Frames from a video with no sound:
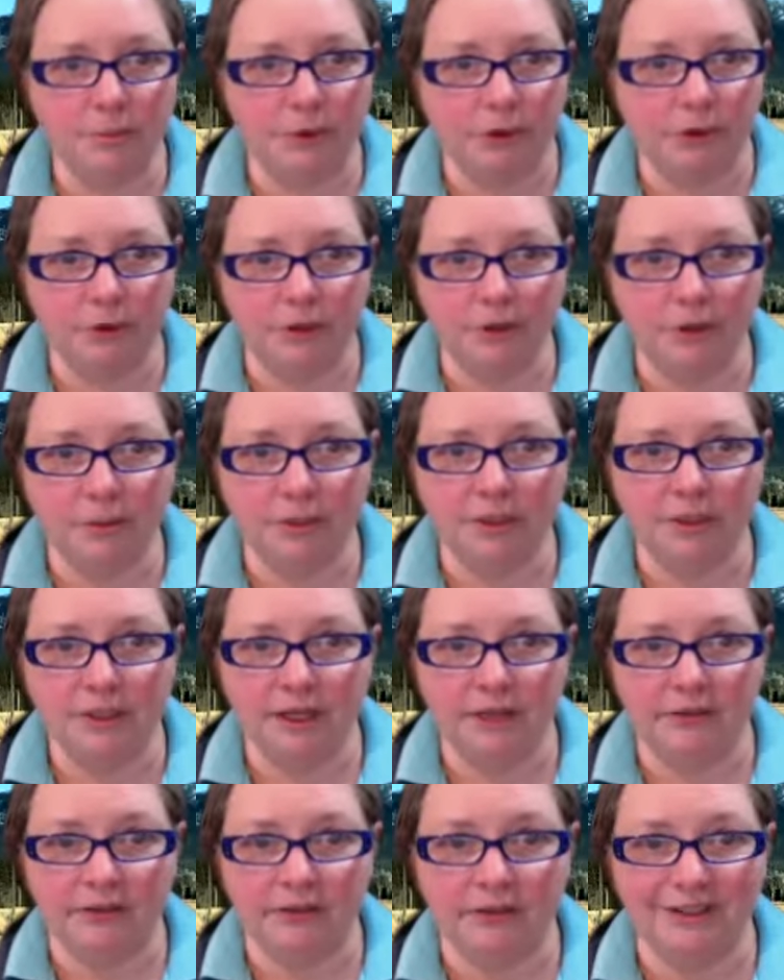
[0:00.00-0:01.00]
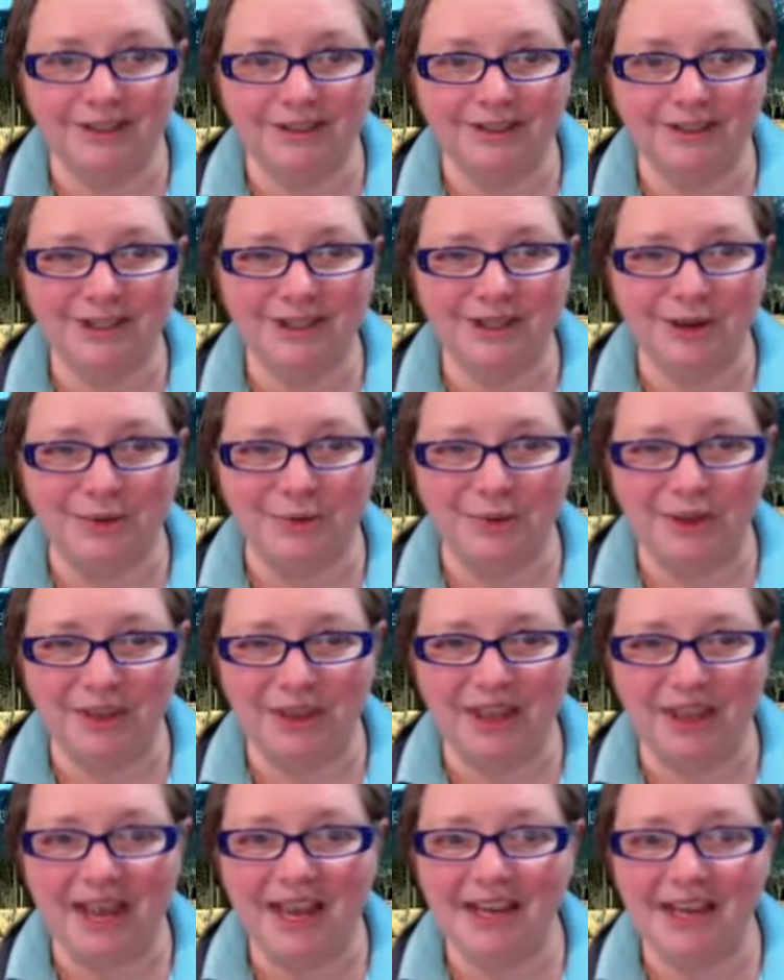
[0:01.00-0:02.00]
buildings be tested. So with
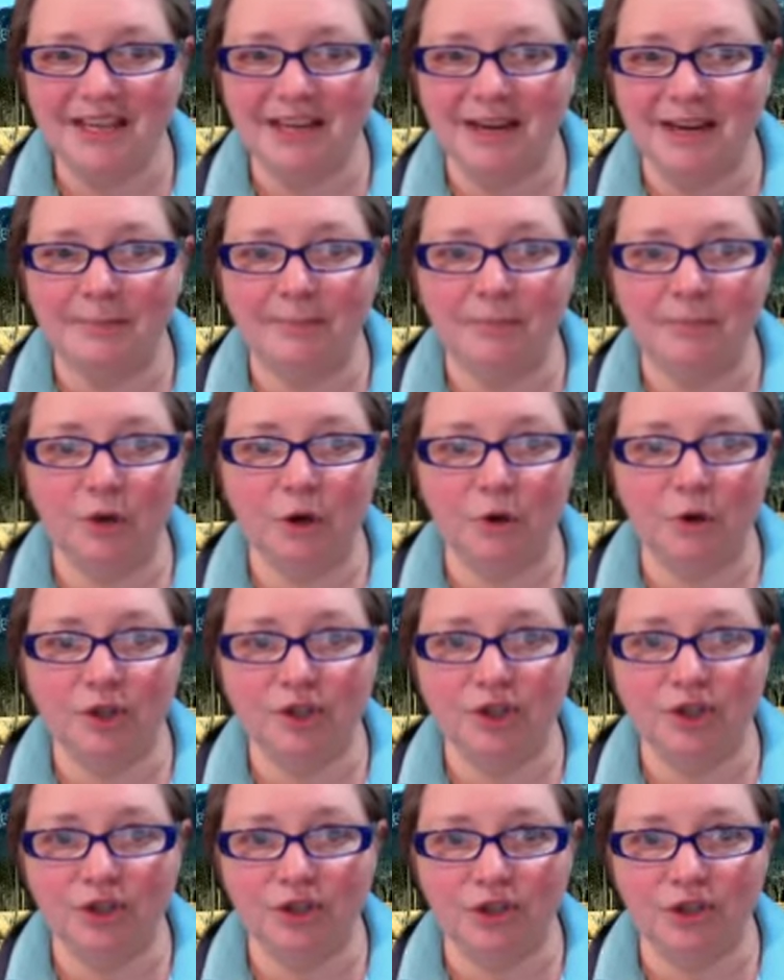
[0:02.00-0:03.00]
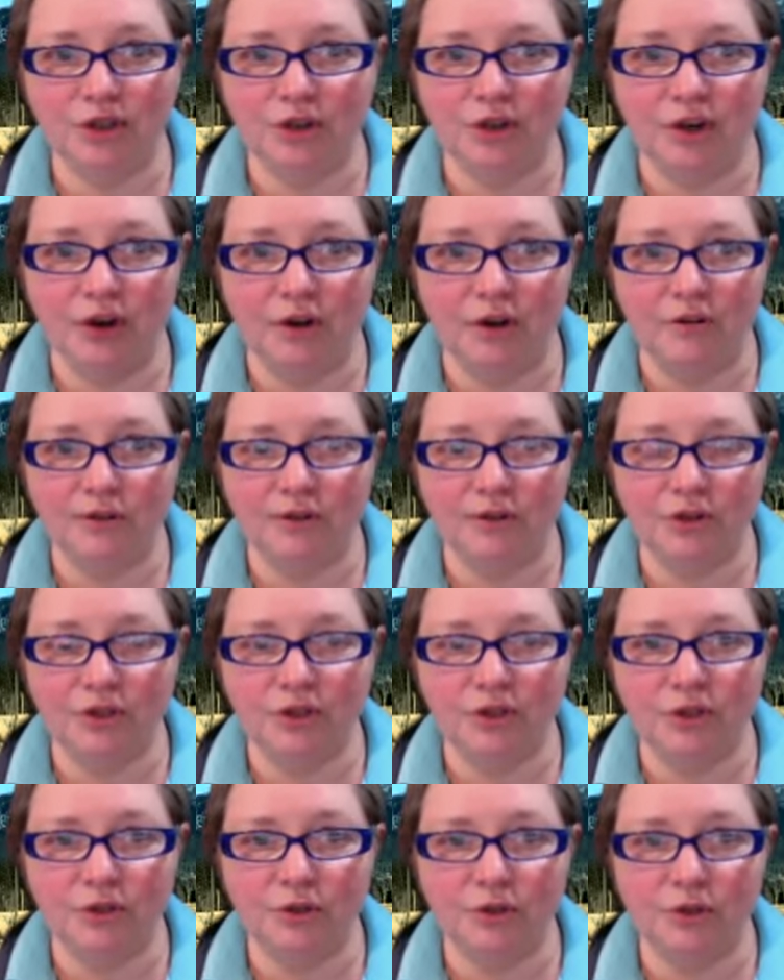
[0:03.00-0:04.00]
that, I'm going to turn it over
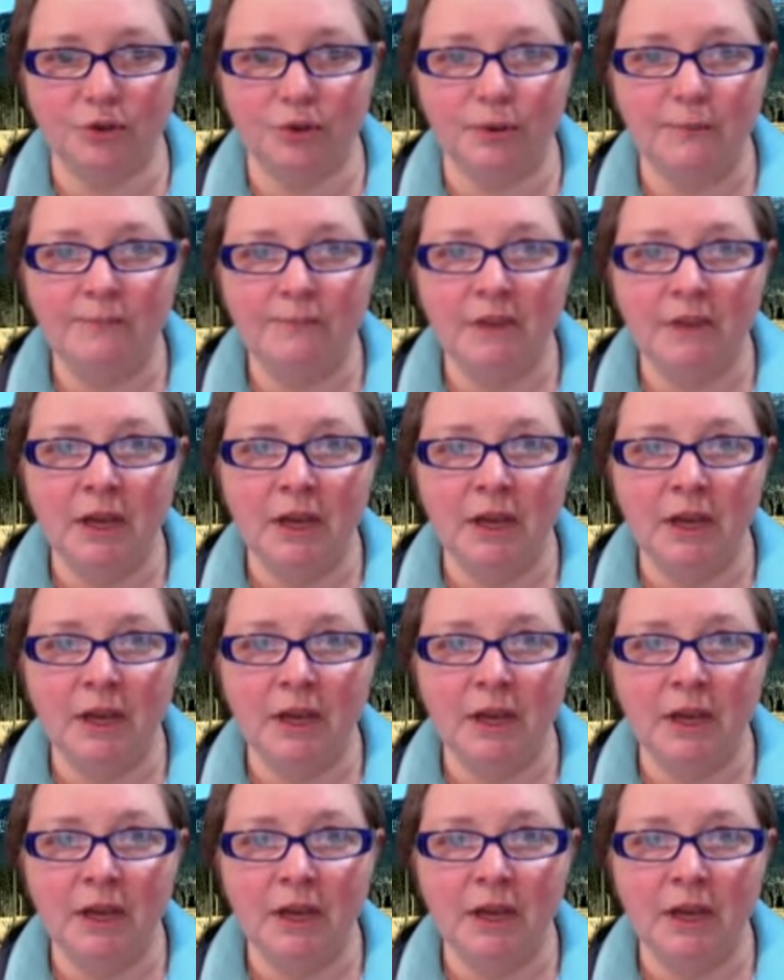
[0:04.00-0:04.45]
to